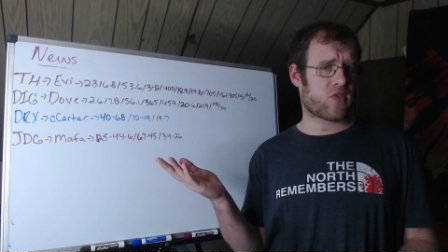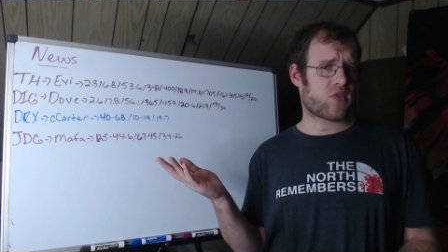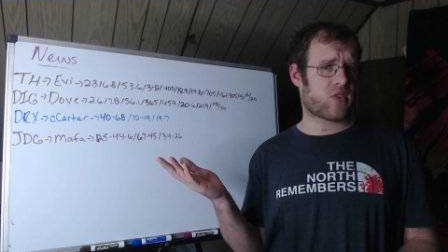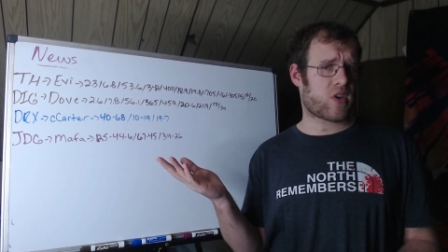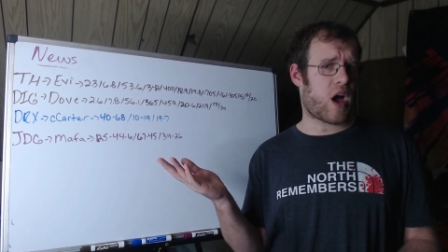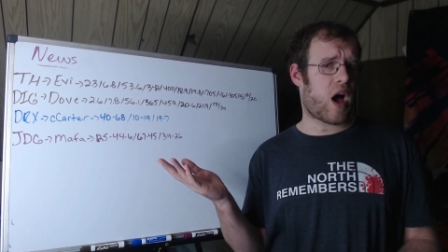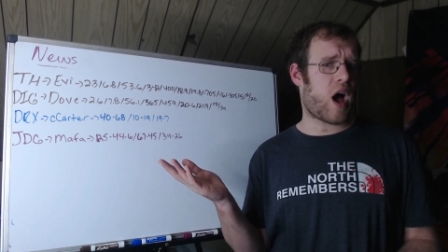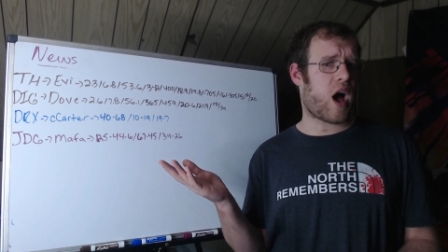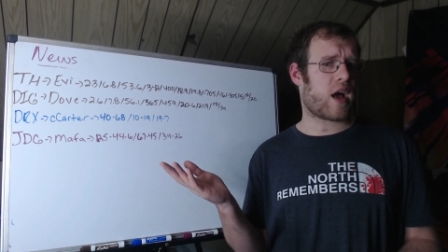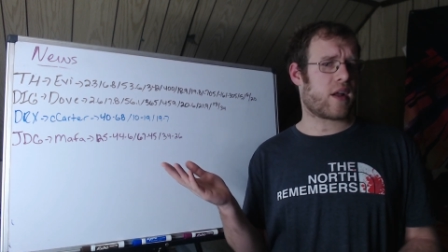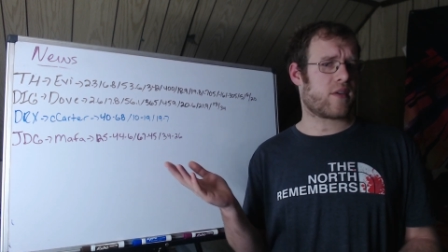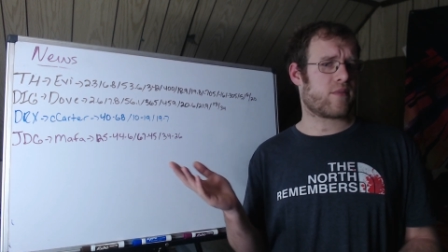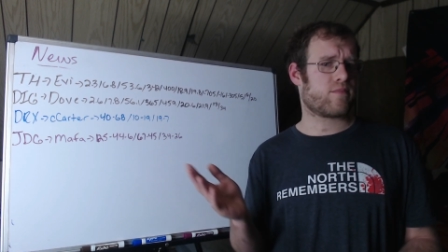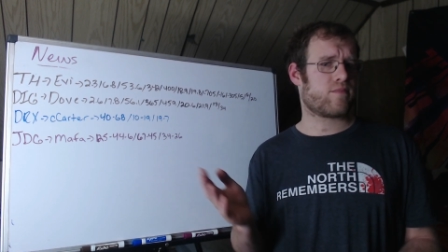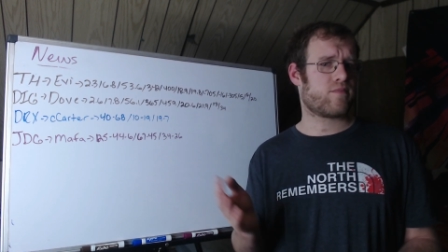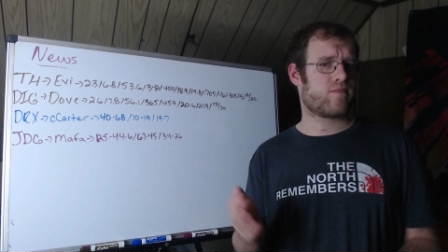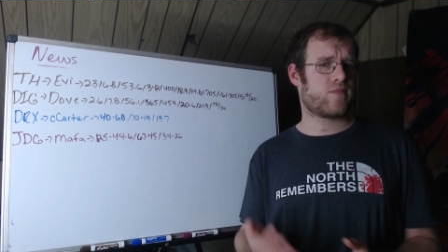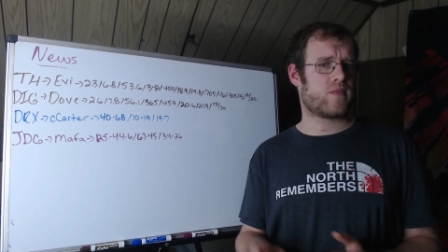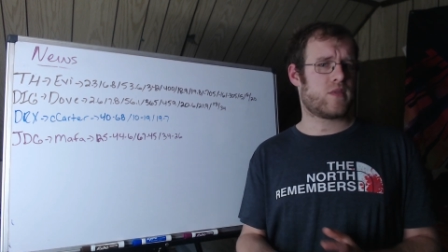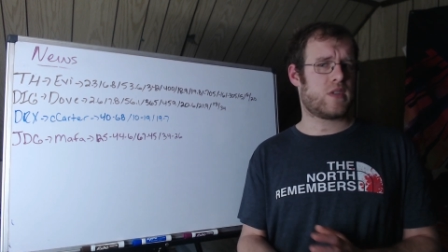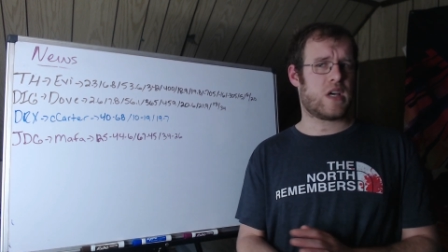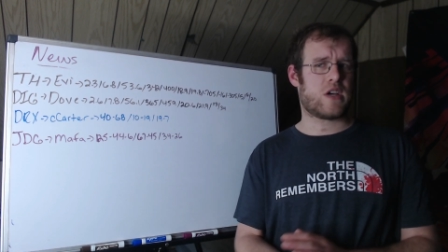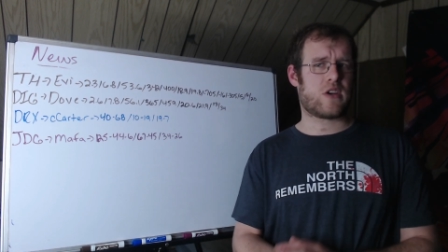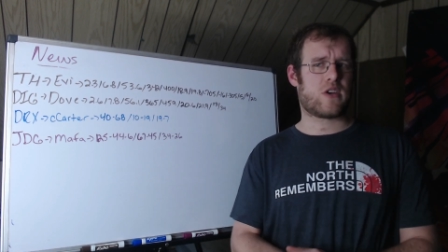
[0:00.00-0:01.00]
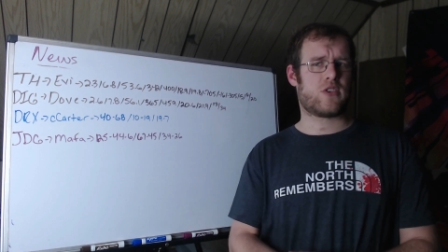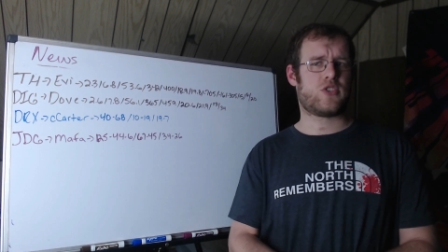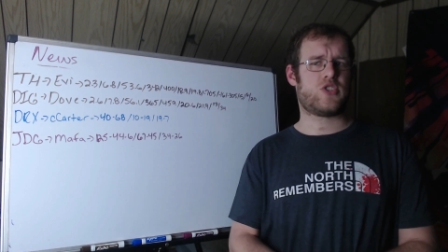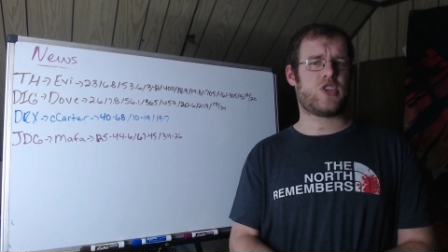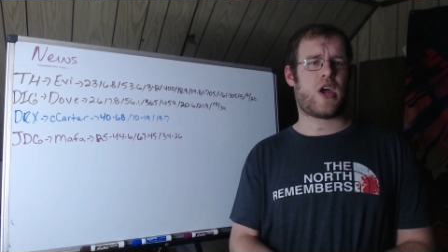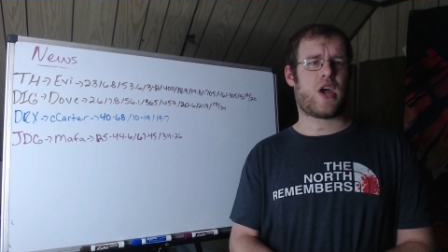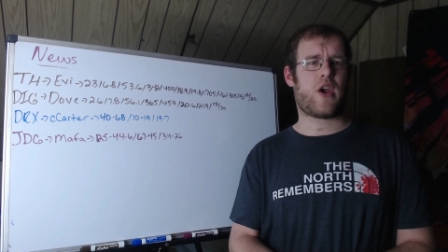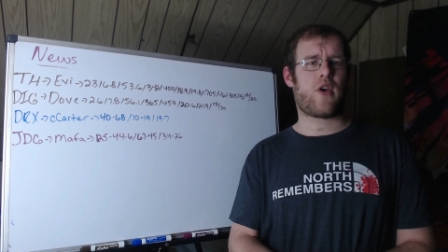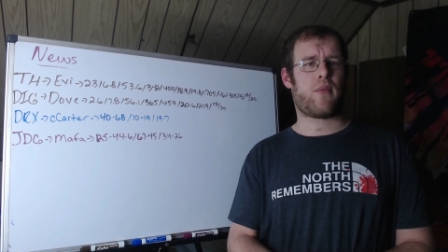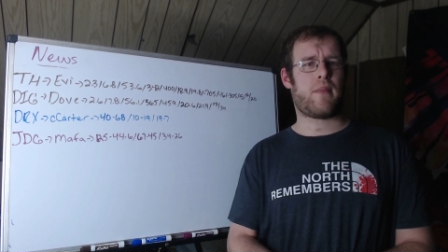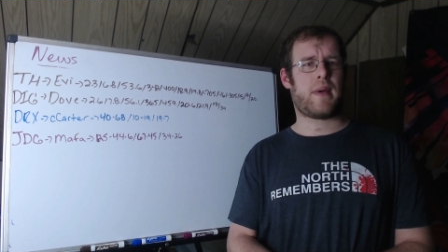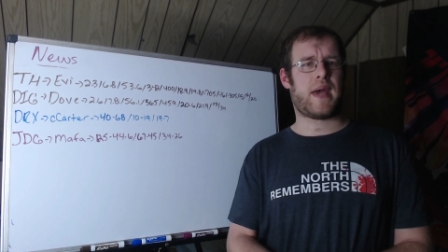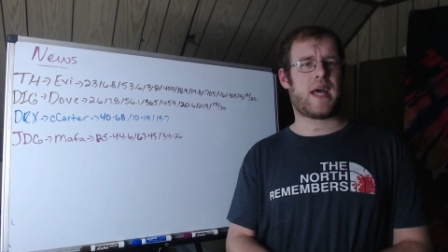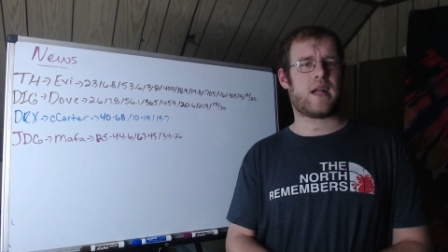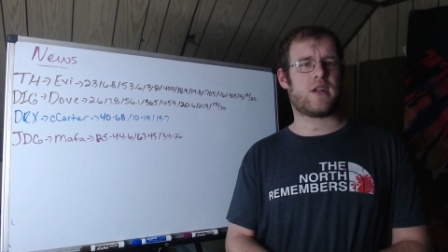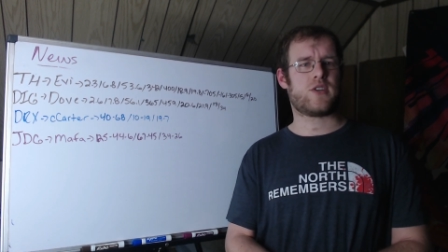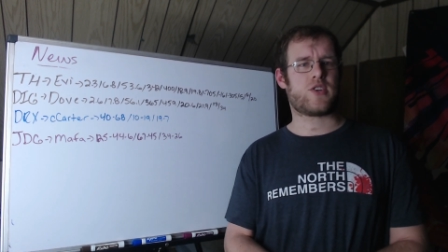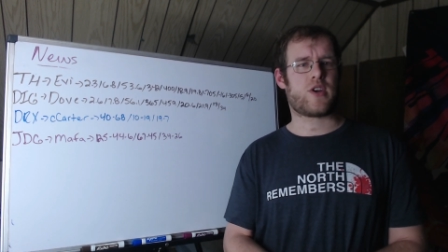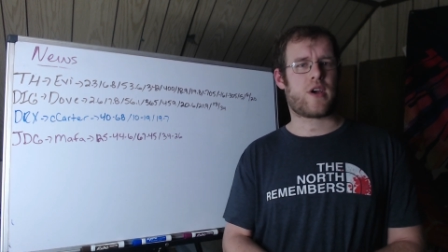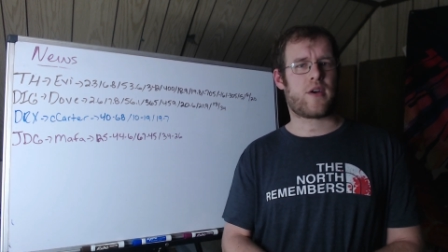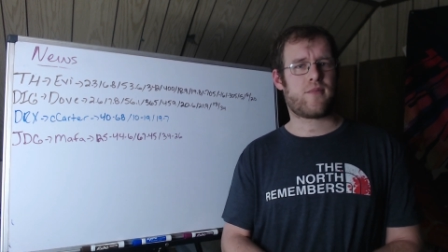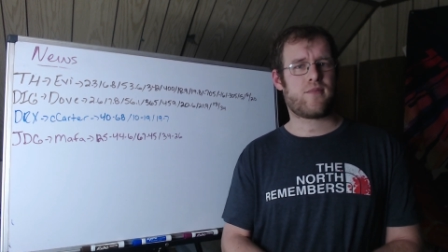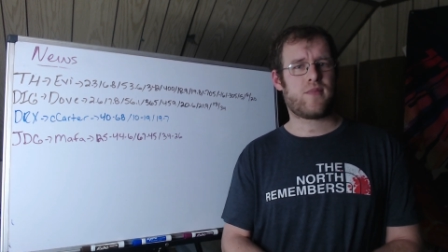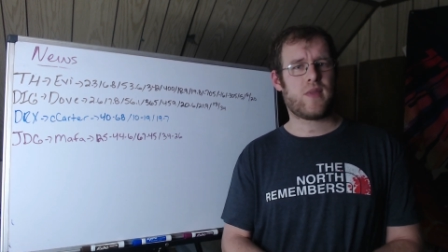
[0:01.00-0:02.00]
gone, their general
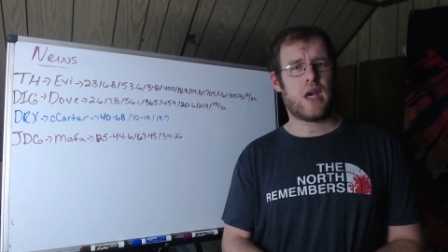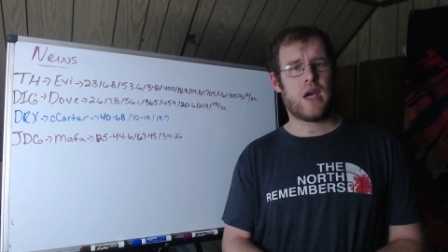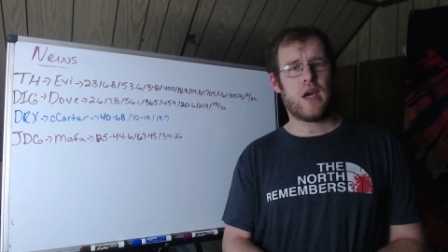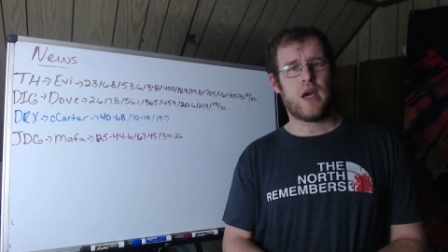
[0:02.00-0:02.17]
manager.